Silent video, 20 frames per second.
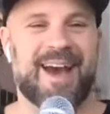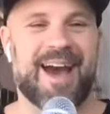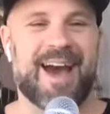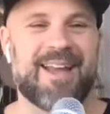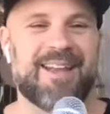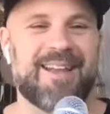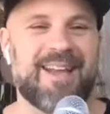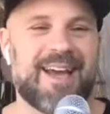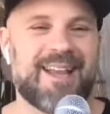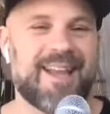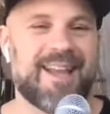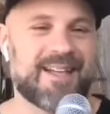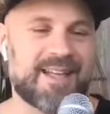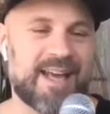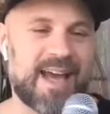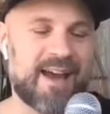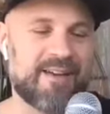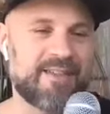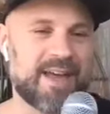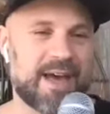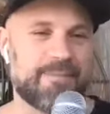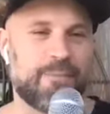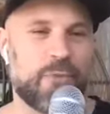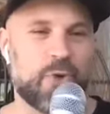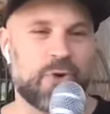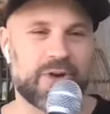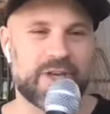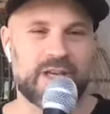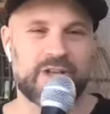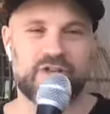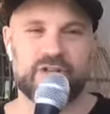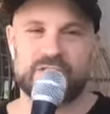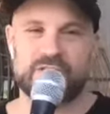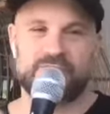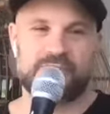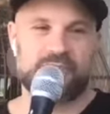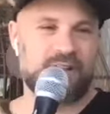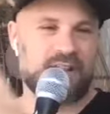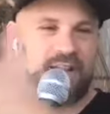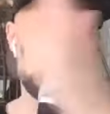I, I like to have that morning
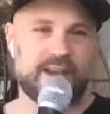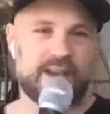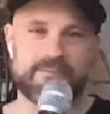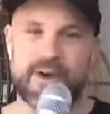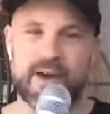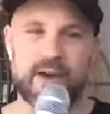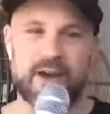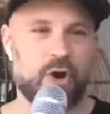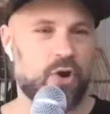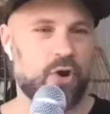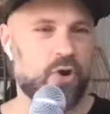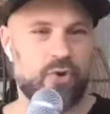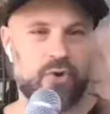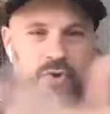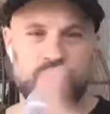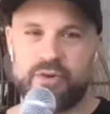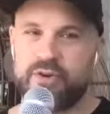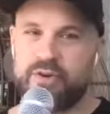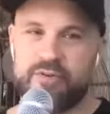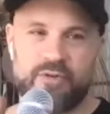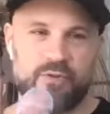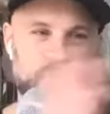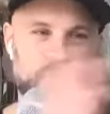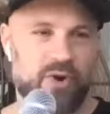just for like my own